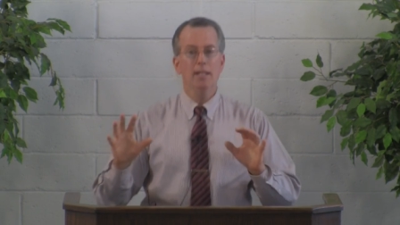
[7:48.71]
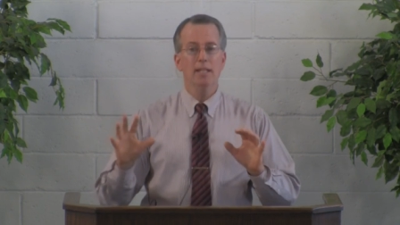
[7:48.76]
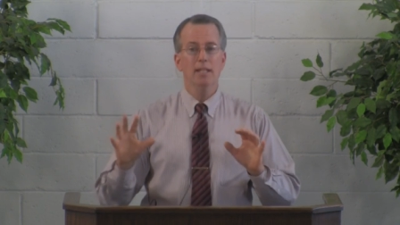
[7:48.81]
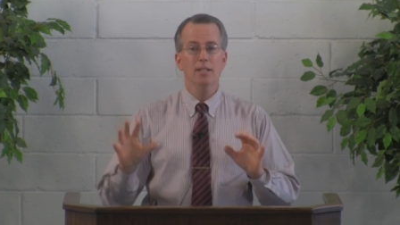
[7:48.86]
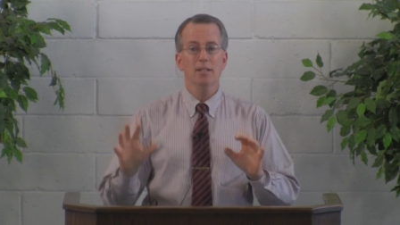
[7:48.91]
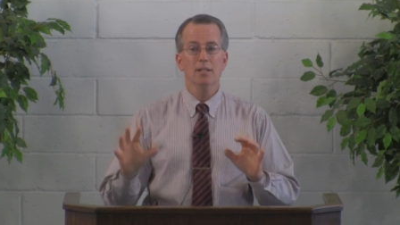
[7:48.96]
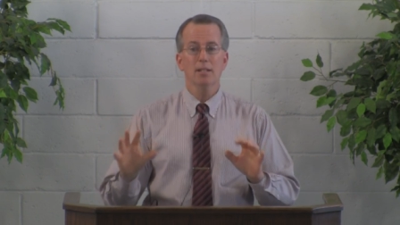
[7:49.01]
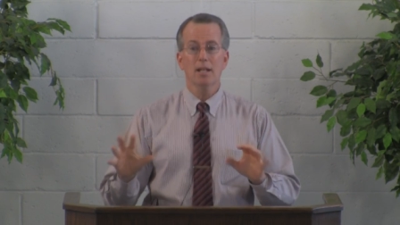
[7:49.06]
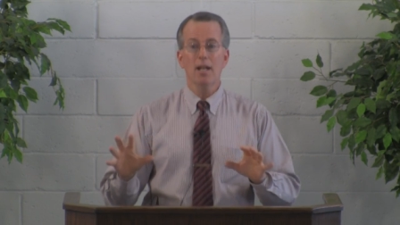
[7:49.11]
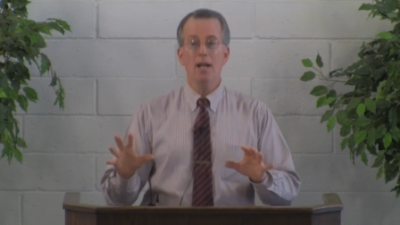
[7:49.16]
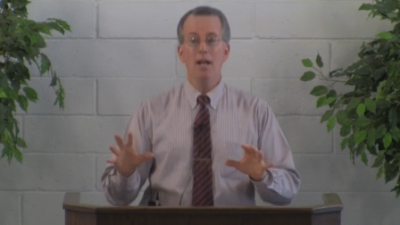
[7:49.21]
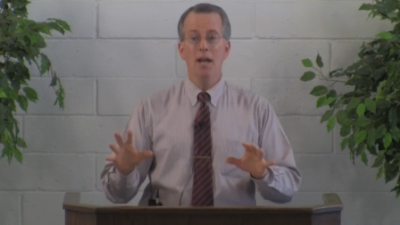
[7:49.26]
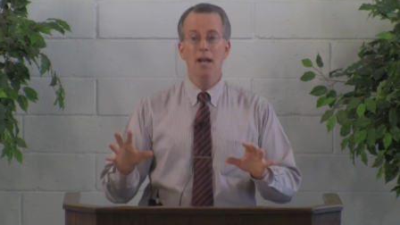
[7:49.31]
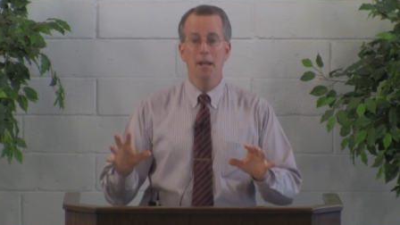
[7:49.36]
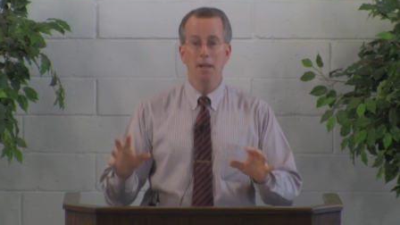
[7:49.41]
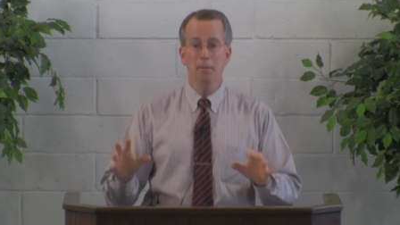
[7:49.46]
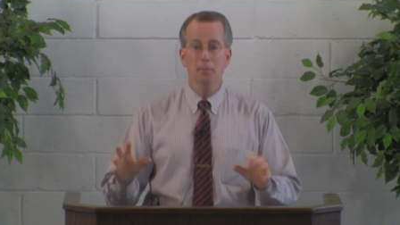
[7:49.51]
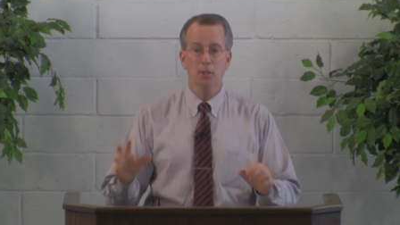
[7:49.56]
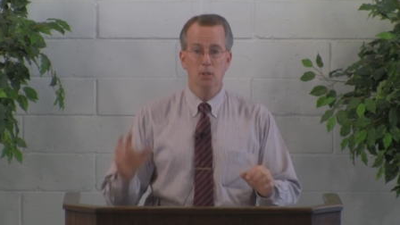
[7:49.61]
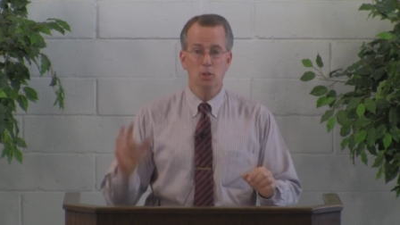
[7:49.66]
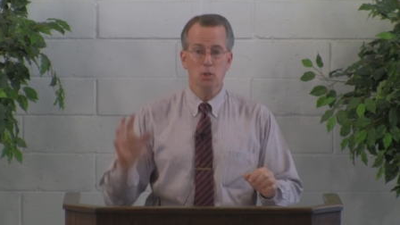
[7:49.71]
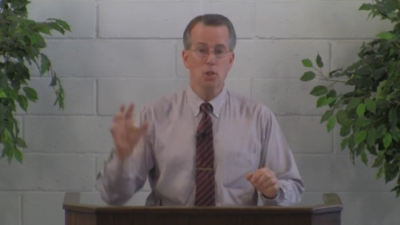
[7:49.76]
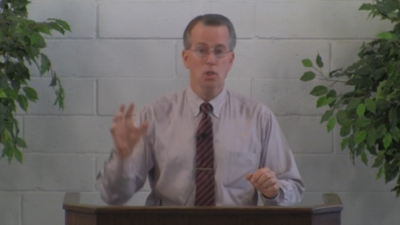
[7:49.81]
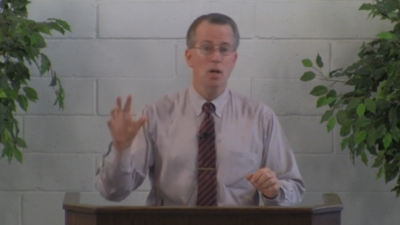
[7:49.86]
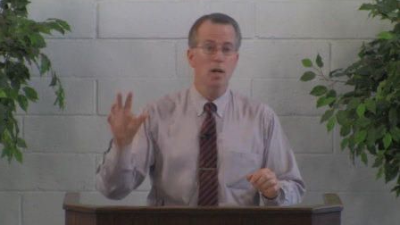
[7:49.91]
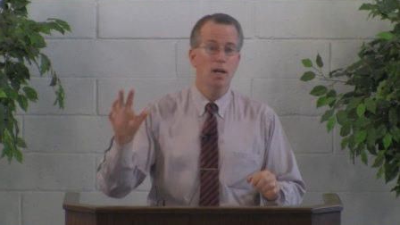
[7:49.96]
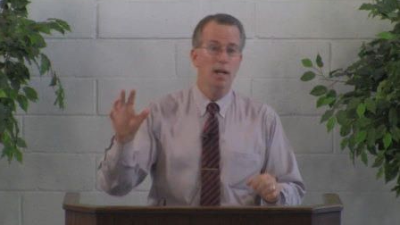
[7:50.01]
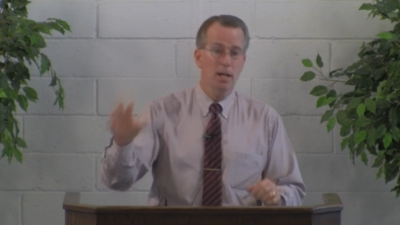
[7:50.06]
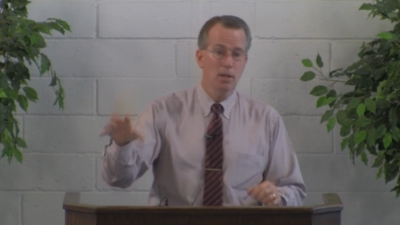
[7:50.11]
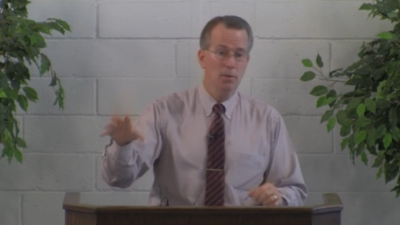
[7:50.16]
in time and
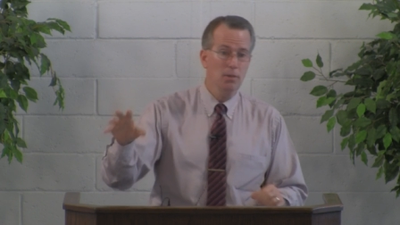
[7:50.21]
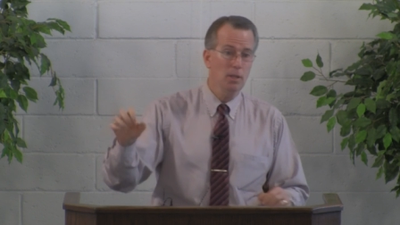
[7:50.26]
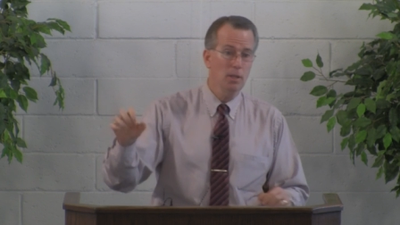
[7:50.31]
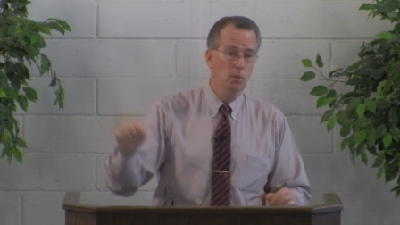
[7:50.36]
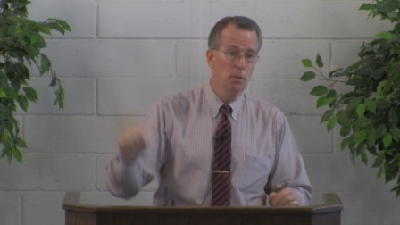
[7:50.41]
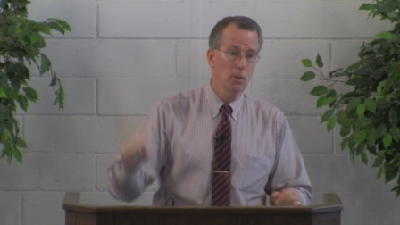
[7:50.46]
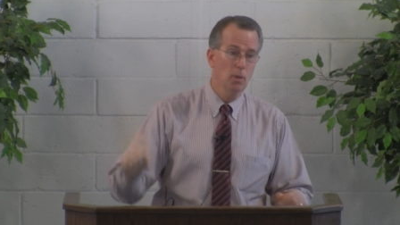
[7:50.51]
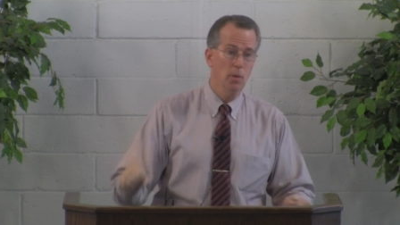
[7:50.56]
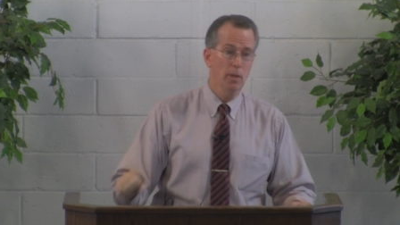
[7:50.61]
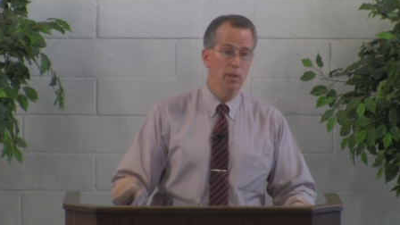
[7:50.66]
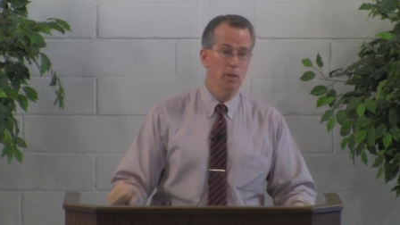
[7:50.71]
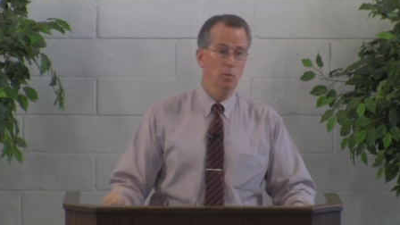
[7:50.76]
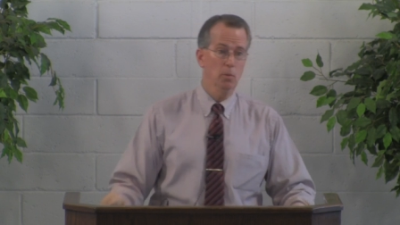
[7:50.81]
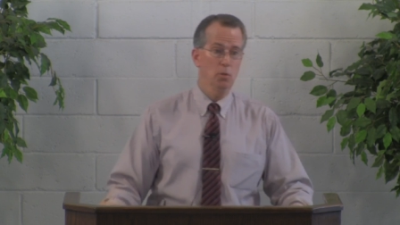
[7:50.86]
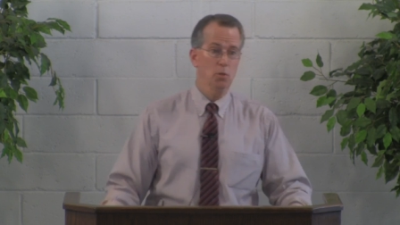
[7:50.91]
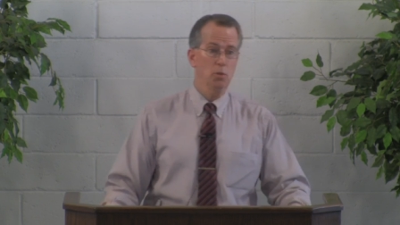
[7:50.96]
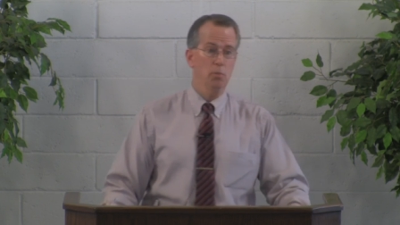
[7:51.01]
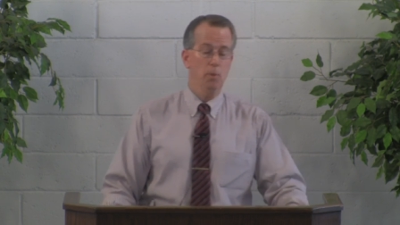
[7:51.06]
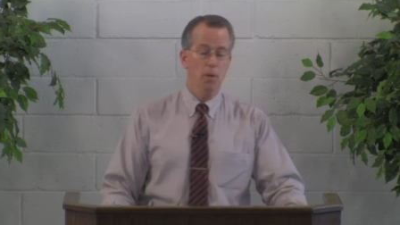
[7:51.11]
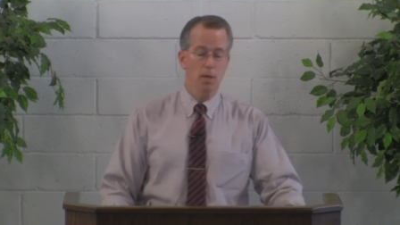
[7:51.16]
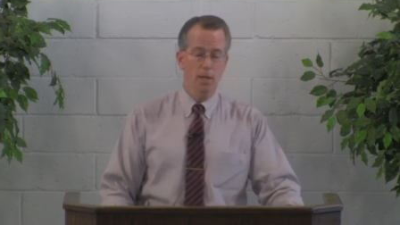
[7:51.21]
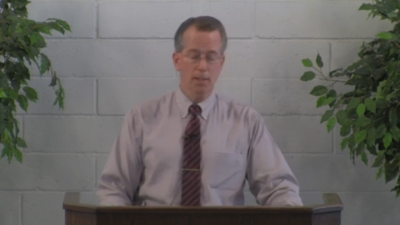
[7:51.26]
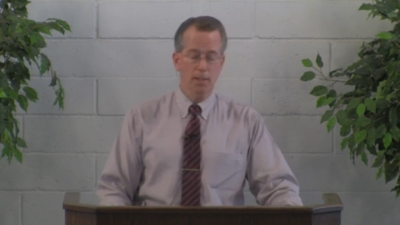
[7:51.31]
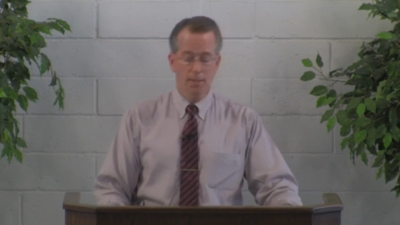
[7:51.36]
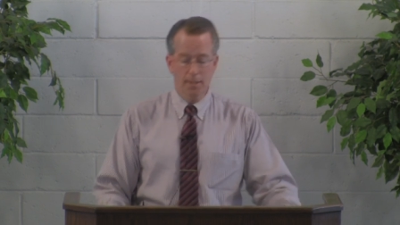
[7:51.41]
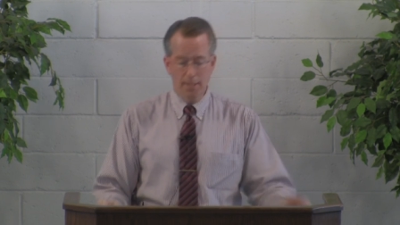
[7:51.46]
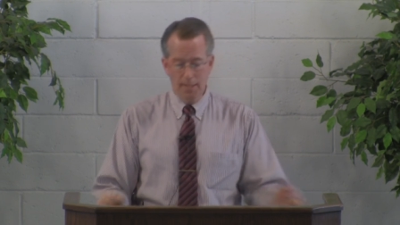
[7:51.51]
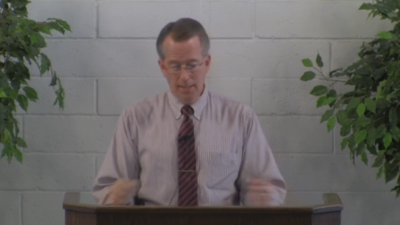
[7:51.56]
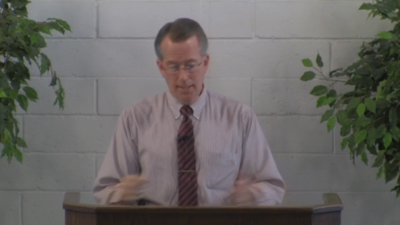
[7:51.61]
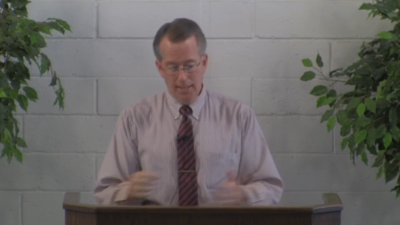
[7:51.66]
saw how they were going to respond